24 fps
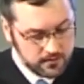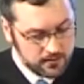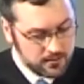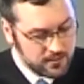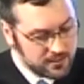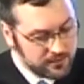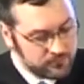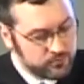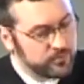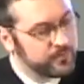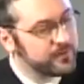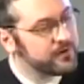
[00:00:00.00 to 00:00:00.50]

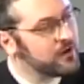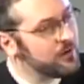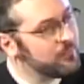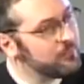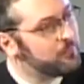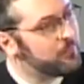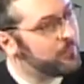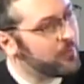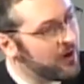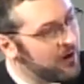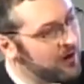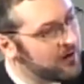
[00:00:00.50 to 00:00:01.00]
If we become
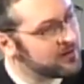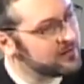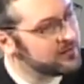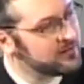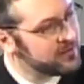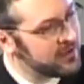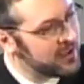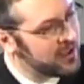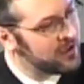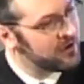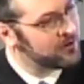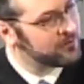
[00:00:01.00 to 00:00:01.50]
bogged
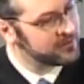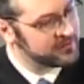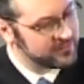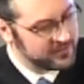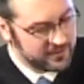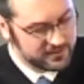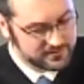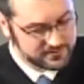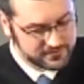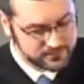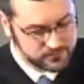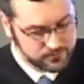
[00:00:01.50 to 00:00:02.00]
down in
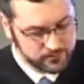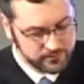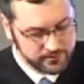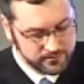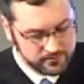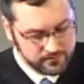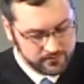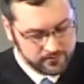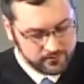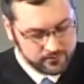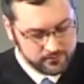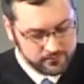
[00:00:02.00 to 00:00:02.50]
that story,
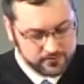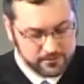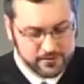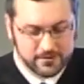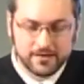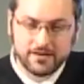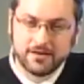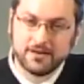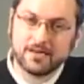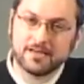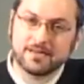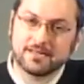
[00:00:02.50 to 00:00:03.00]
though,
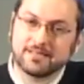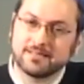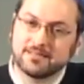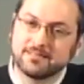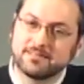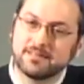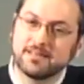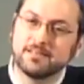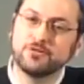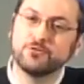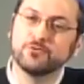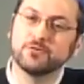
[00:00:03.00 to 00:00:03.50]
and
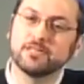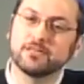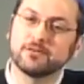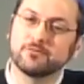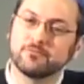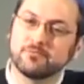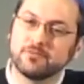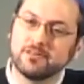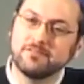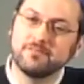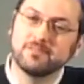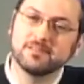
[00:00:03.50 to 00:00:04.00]
continually
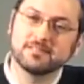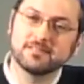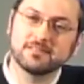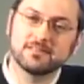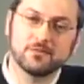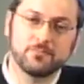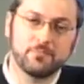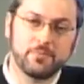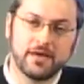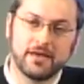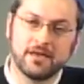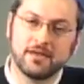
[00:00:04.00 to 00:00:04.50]
revisit the
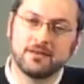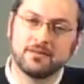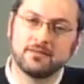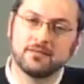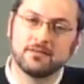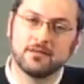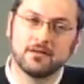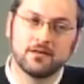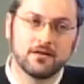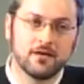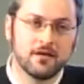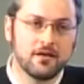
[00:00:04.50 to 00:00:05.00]
pain,